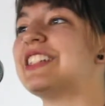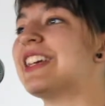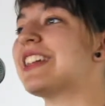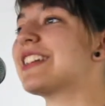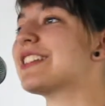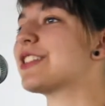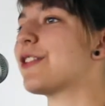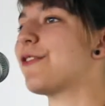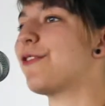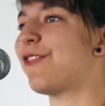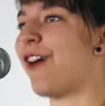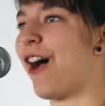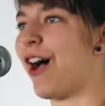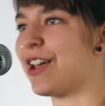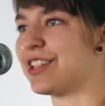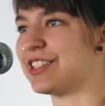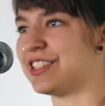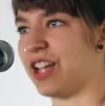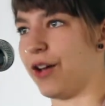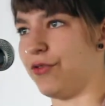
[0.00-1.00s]
It is the
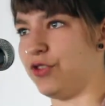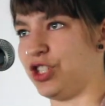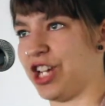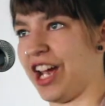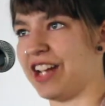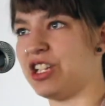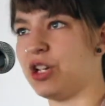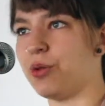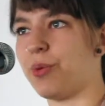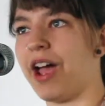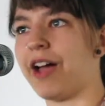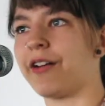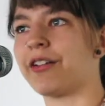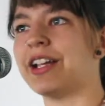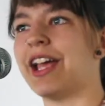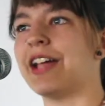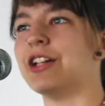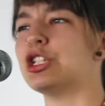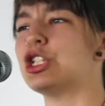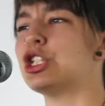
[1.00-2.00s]
1st of
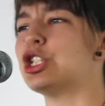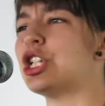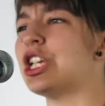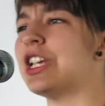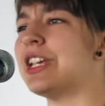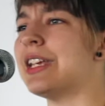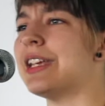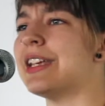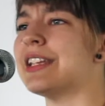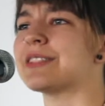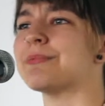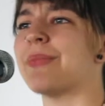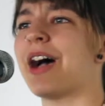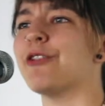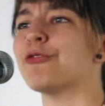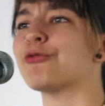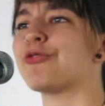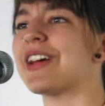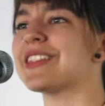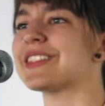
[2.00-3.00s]
January, and she is my
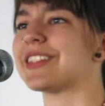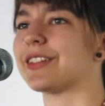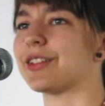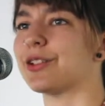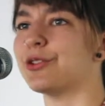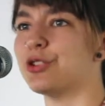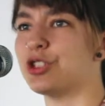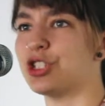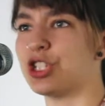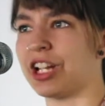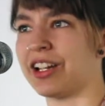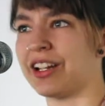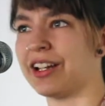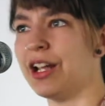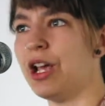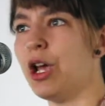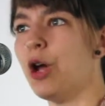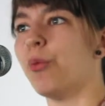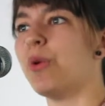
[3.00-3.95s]
resolution.